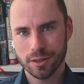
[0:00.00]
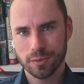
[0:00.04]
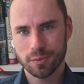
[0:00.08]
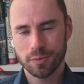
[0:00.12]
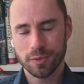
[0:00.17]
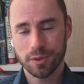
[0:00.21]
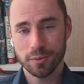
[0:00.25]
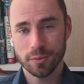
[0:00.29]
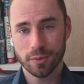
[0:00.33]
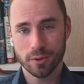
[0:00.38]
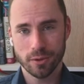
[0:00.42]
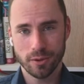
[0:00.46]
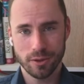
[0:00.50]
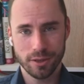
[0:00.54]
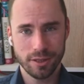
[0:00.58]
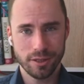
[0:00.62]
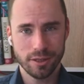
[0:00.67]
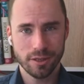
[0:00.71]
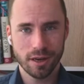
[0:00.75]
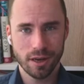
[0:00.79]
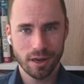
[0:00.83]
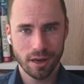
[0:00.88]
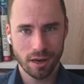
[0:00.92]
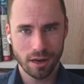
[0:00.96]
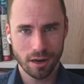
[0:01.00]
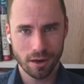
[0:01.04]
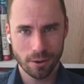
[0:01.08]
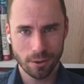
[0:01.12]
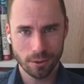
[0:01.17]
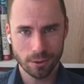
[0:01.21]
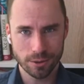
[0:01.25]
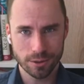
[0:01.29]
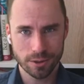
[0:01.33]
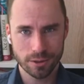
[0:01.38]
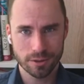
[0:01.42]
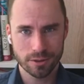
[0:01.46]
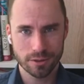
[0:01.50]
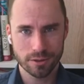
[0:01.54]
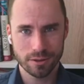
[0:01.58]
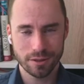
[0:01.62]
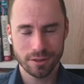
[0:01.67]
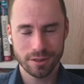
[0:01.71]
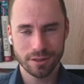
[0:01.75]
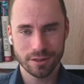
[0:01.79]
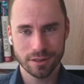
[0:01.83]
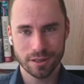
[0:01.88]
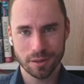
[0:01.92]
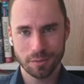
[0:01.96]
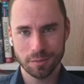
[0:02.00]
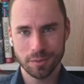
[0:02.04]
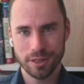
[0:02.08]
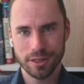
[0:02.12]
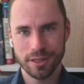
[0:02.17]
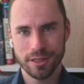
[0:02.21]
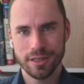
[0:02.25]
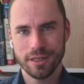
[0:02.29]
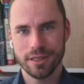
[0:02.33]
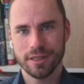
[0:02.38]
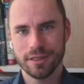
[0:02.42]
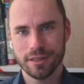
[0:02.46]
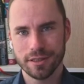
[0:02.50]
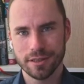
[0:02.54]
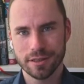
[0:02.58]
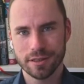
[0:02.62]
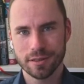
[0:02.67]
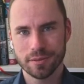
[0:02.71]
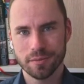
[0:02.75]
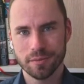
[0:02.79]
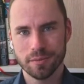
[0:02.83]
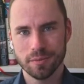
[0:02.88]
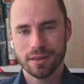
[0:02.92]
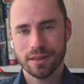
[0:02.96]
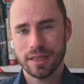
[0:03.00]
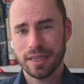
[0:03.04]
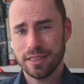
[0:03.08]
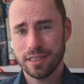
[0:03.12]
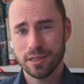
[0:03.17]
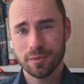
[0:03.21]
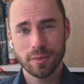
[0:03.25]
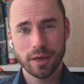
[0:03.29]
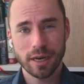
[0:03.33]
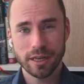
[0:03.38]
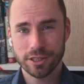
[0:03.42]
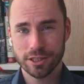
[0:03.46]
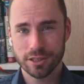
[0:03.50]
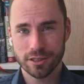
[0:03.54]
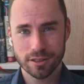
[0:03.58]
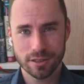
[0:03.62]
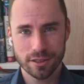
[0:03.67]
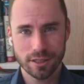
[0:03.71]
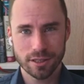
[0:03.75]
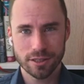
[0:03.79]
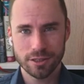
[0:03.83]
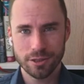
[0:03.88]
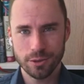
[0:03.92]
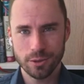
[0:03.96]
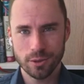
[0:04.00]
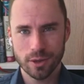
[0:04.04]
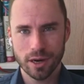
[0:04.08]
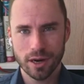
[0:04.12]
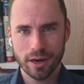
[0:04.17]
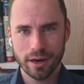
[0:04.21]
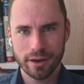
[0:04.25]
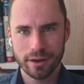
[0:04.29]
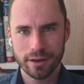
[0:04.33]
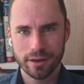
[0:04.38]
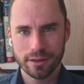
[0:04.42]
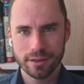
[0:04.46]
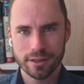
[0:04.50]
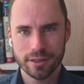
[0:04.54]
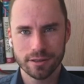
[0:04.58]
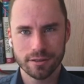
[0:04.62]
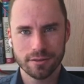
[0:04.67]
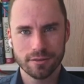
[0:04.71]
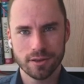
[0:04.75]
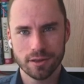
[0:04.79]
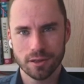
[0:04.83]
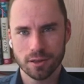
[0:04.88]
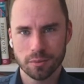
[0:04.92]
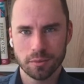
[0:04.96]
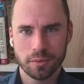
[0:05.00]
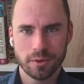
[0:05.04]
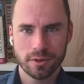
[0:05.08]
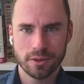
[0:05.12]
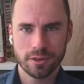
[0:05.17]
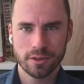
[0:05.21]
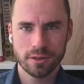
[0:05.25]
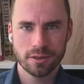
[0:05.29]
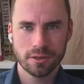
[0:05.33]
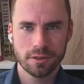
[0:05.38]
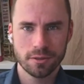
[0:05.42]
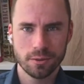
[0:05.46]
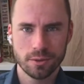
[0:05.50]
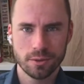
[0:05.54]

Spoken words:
people in-house in the beginning. Let's imagine that you hire a developer whose